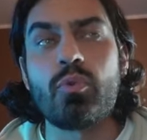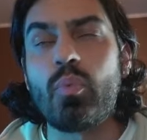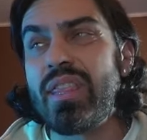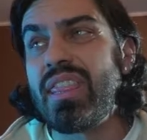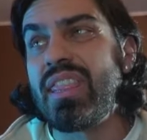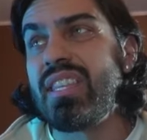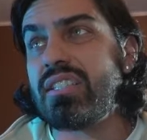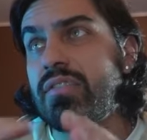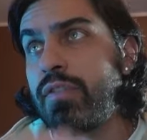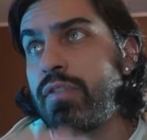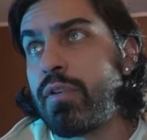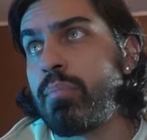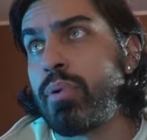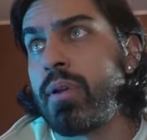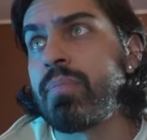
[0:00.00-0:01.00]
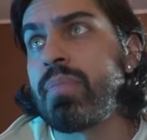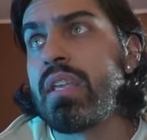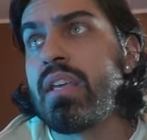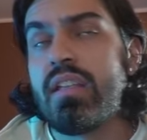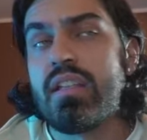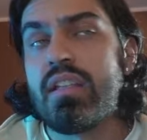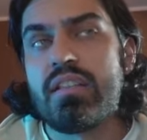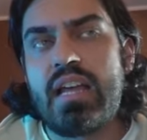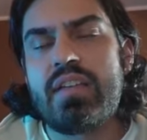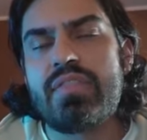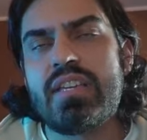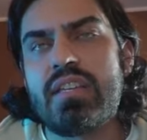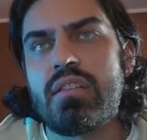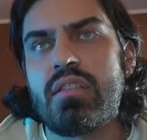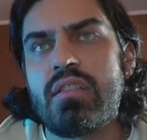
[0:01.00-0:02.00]
with this footprint.
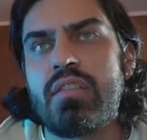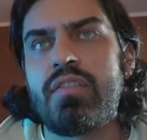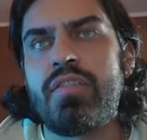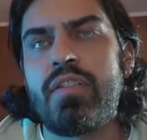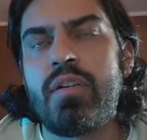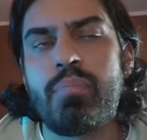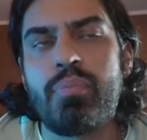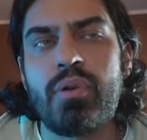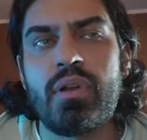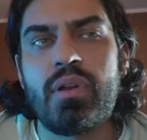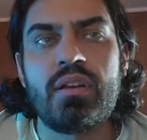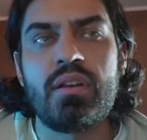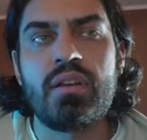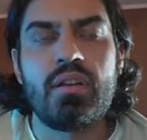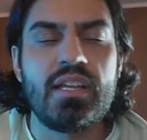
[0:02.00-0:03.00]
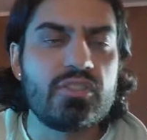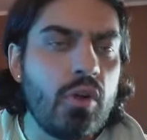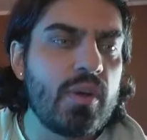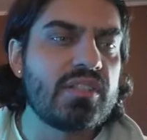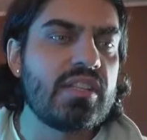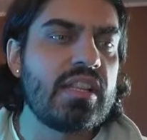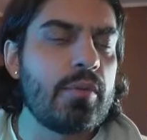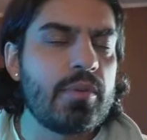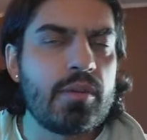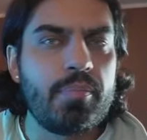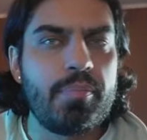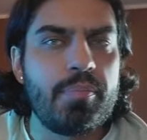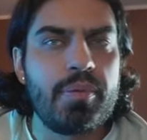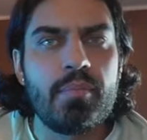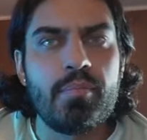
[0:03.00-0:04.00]
Diving into the footprint has always allowed me to
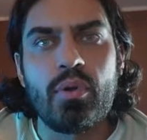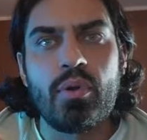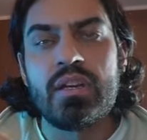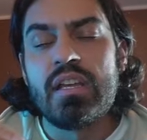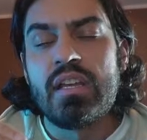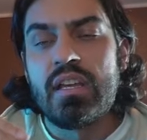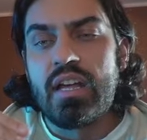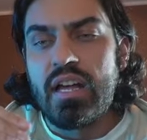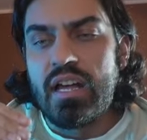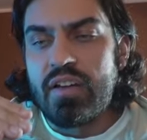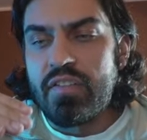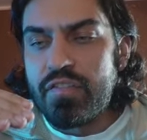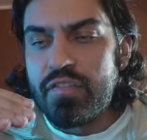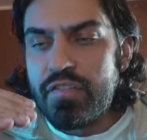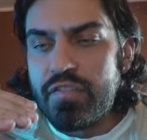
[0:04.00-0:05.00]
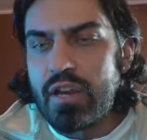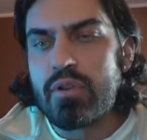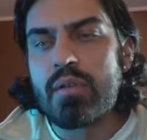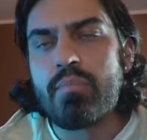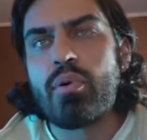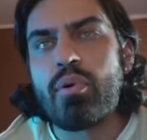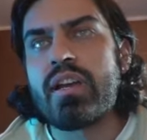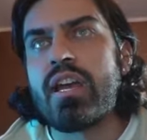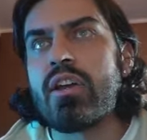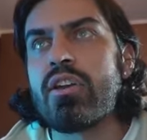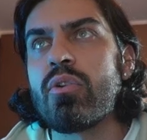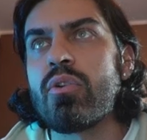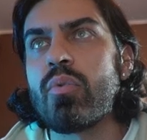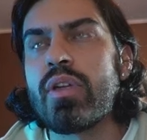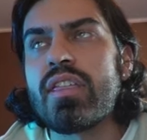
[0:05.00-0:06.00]
pinpoint a very important area
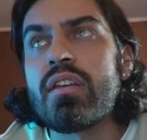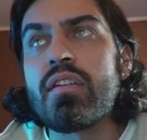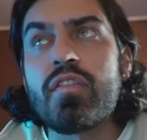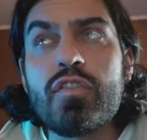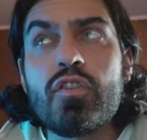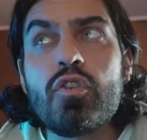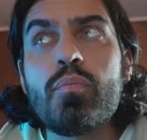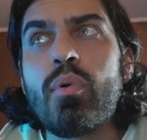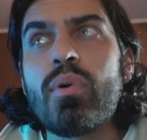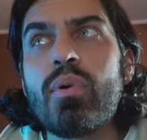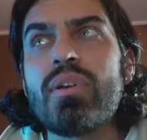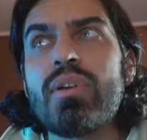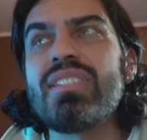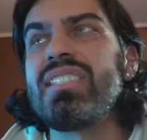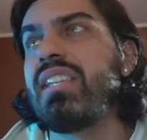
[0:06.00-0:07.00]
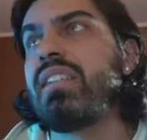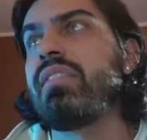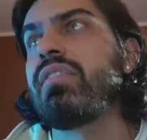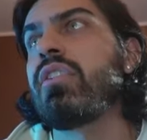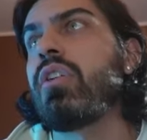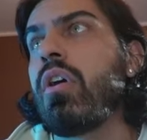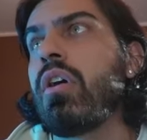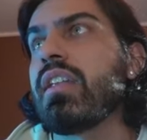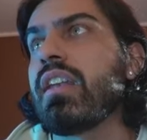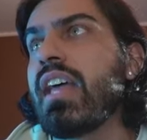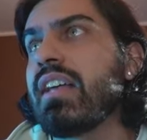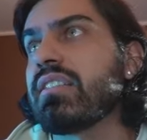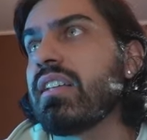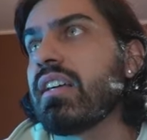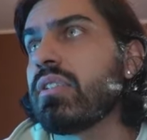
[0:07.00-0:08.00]
within a few points even on the
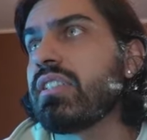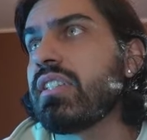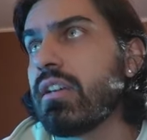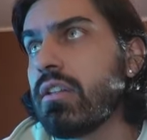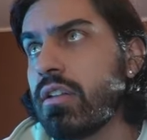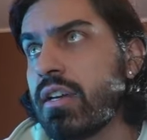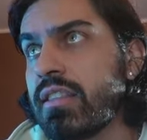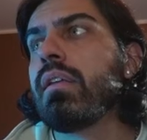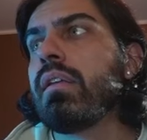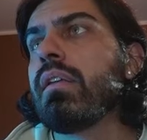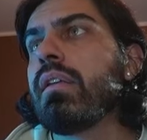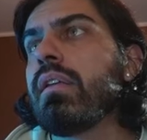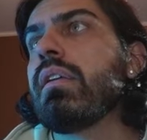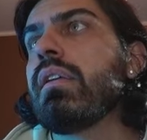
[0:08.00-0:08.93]
NASDAQ. So let's take a look at that.